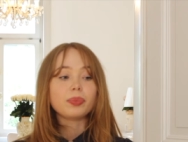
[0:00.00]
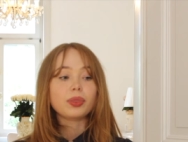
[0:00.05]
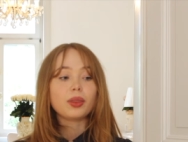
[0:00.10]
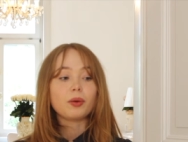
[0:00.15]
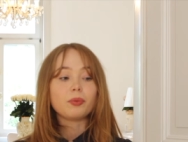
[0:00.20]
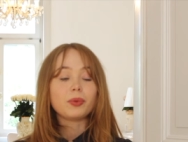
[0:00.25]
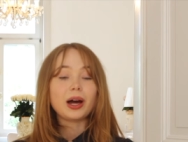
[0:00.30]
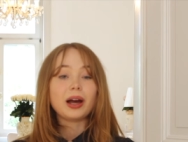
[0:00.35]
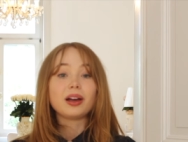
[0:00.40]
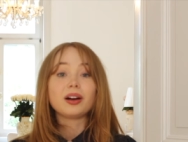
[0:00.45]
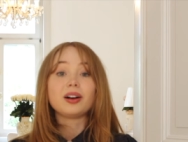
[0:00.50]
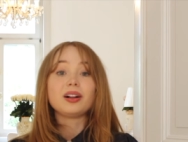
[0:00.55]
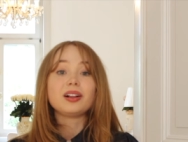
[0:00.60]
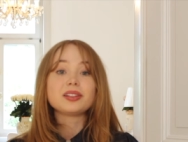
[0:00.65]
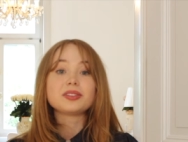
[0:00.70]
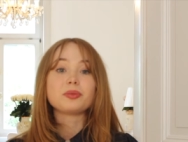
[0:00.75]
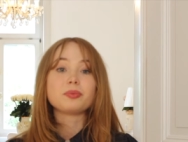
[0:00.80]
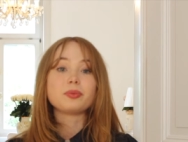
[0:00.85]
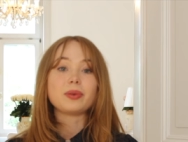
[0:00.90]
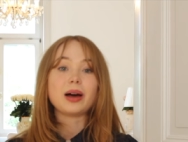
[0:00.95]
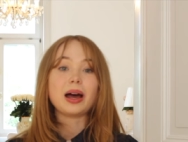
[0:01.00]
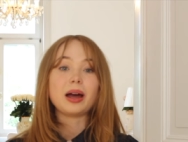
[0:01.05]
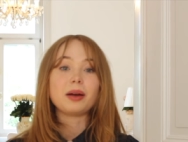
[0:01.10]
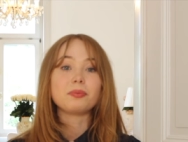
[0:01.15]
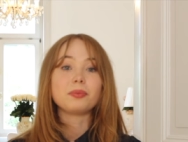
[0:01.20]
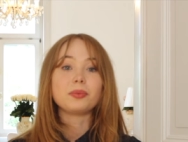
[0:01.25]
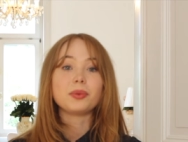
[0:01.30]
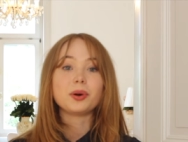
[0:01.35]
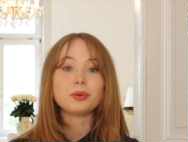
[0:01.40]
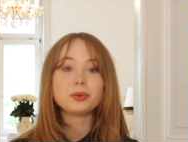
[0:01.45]
but I
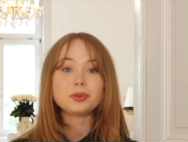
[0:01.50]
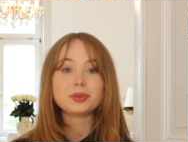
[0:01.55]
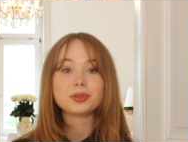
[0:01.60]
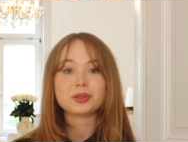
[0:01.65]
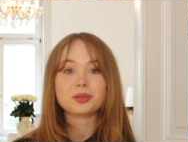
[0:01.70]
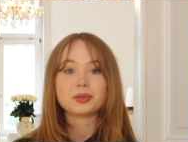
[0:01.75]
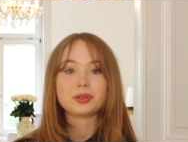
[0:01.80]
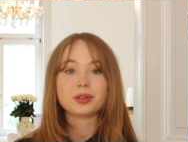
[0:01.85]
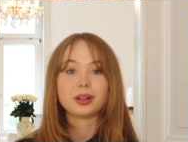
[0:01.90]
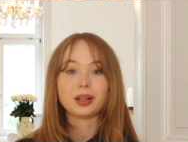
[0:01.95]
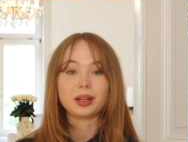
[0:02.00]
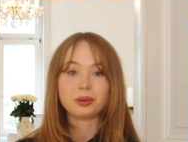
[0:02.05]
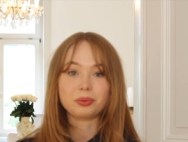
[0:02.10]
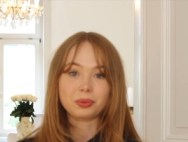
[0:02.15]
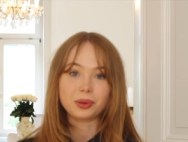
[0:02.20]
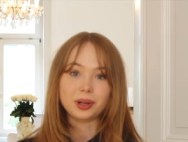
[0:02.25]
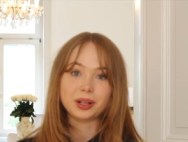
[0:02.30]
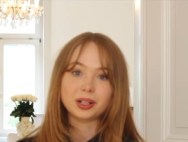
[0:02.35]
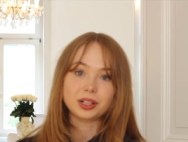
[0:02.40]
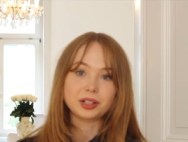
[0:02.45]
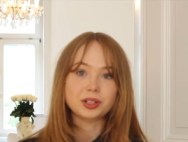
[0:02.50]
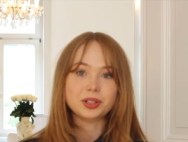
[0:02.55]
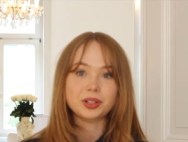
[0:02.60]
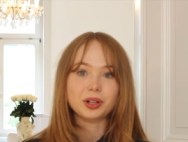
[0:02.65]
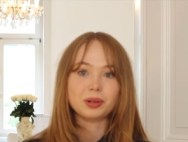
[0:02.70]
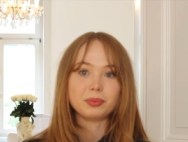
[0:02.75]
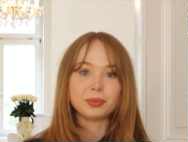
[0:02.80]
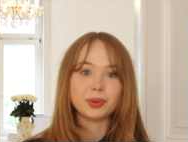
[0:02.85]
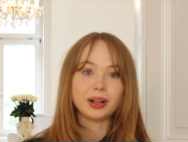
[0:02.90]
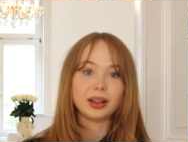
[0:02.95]
mostly read in
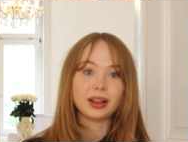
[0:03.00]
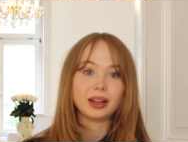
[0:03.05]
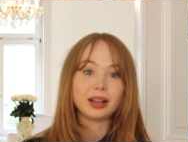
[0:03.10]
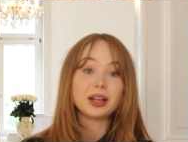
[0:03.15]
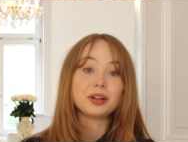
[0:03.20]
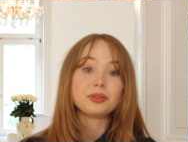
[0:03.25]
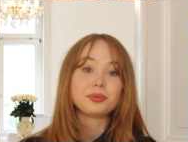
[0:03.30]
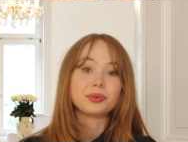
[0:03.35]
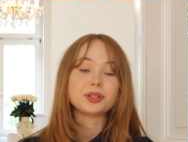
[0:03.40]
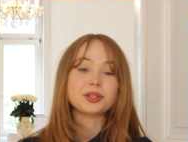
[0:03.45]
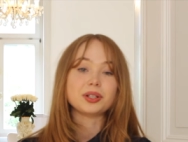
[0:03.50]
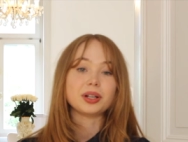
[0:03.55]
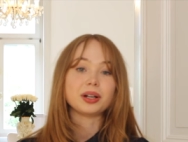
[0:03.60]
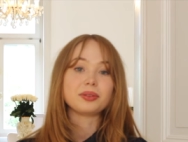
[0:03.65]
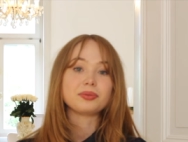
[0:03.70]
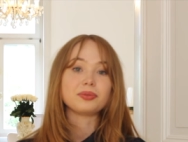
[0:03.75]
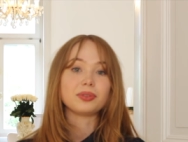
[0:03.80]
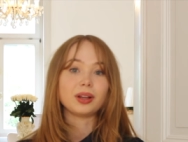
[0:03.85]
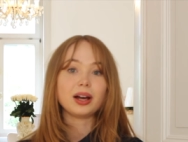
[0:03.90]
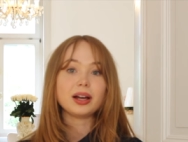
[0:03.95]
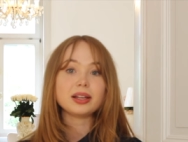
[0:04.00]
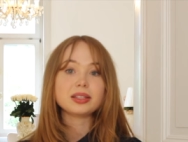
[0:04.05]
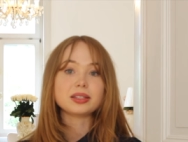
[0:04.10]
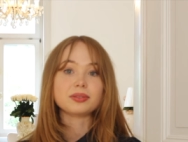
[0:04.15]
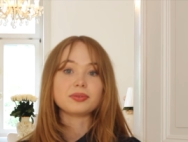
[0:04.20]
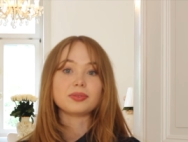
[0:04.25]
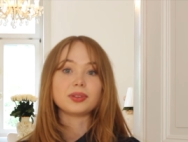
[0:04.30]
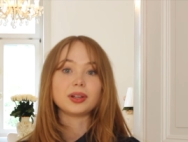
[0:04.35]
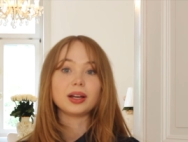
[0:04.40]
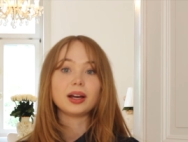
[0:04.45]
German literature and
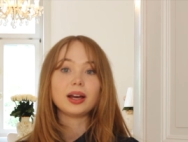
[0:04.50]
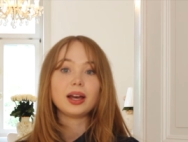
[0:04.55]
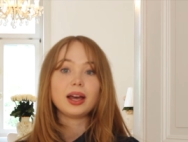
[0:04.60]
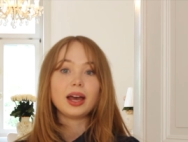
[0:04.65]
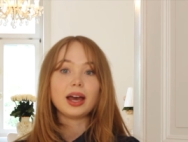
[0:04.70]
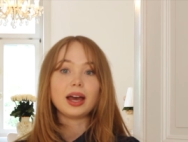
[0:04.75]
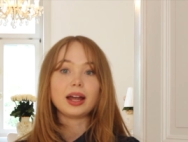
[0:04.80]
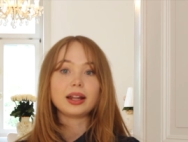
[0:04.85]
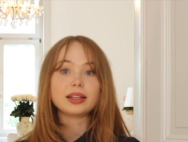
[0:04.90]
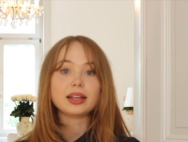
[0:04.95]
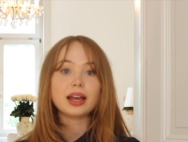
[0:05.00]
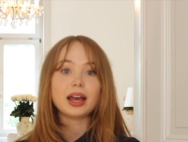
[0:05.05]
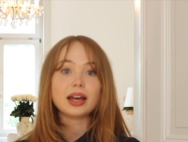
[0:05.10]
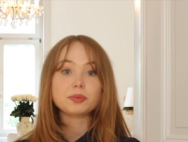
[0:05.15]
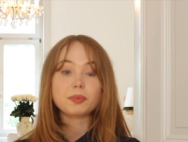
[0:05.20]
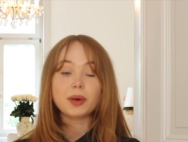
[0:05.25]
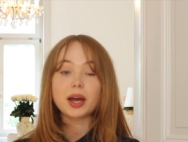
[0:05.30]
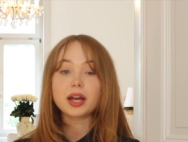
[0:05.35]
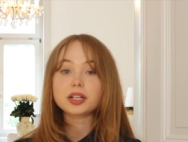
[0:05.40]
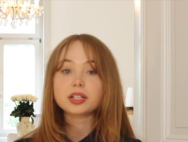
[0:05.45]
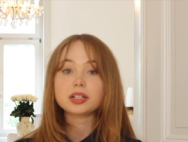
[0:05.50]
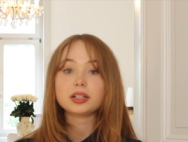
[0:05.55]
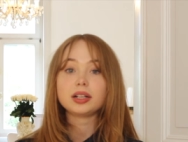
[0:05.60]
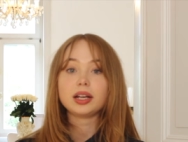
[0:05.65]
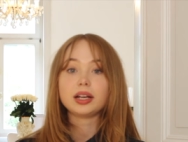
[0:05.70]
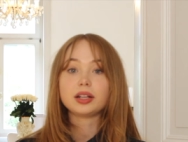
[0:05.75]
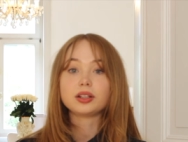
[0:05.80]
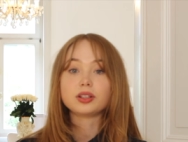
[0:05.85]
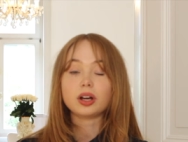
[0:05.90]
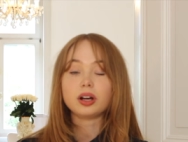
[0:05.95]
philosophy, and
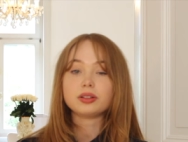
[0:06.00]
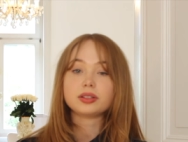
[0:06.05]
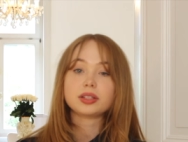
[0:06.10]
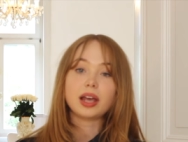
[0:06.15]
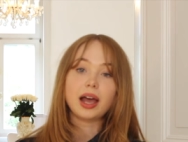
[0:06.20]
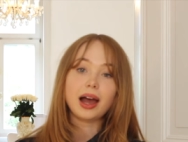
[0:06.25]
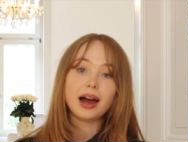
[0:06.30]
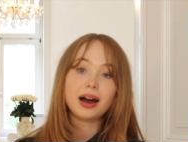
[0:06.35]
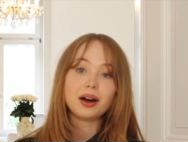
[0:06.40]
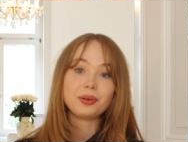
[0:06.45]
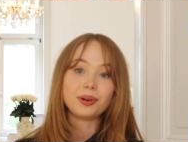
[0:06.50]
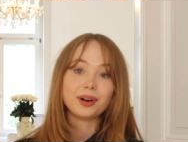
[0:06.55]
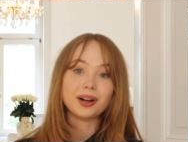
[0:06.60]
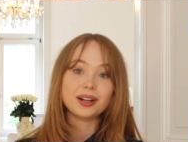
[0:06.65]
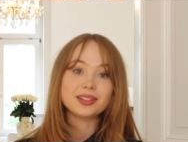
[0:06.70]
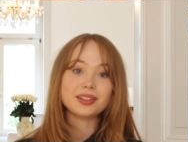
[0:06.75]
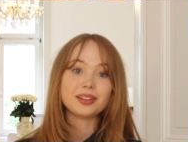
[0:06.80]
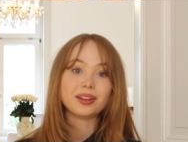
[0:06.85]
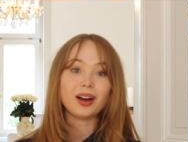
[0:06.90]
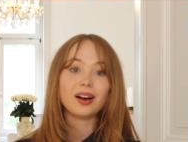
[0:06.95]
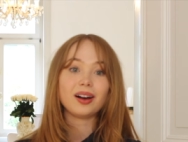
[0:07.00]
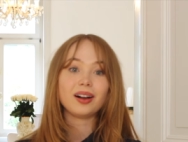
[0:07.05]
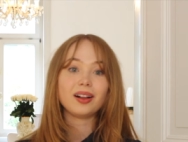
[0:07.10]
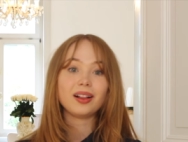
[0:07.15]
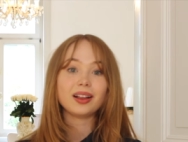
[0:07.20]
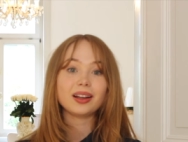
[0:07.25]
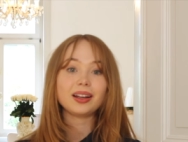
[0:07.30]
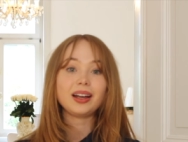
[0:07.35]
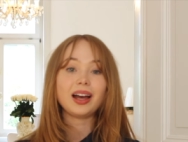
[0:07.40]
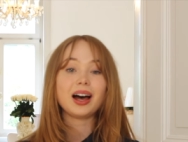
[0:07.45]
especially in those areas, it
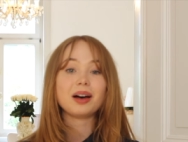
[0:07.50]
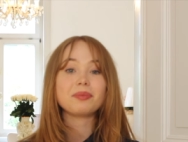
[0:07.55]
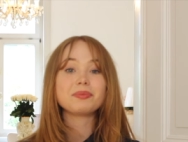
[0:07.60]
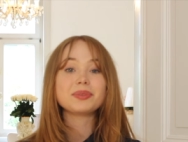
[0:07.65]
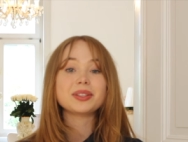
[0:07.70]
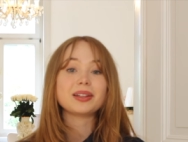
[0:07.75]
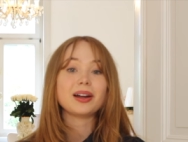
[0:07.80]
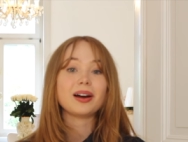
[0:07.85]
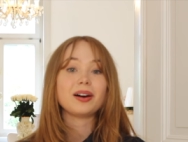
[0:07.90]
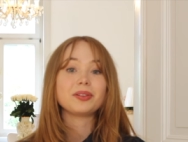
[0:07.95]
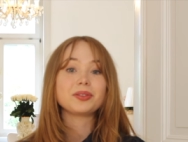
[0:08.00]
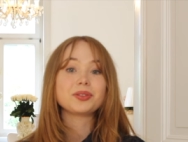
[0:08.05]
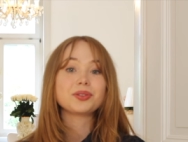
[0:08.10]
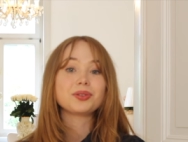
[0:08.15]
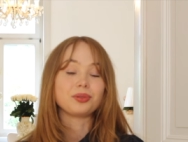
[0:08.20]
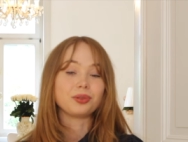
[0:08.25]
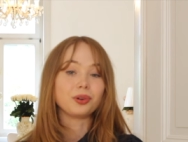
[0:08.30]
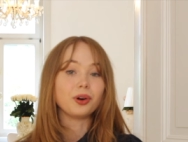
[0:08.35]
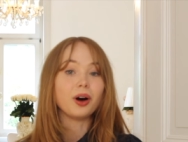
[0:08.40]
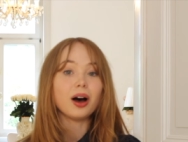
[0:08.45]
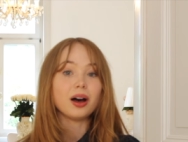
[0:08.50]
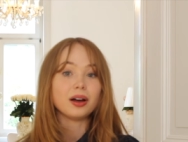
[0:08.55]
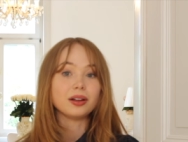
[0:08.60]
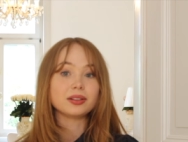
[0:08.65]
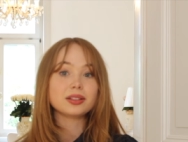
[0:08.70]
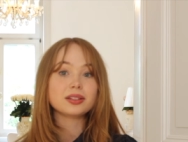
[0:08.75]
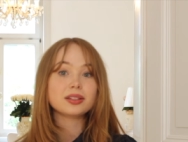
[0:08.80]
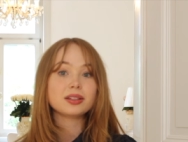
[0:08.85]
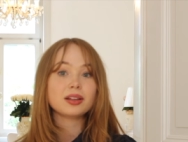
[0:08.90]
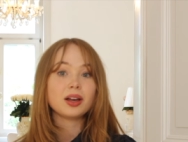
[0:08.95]
all comes down to
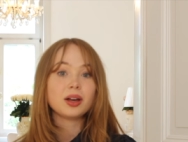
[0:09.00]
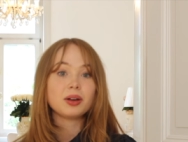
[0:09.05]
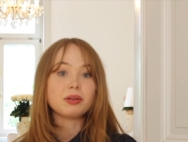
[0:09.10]
nuance.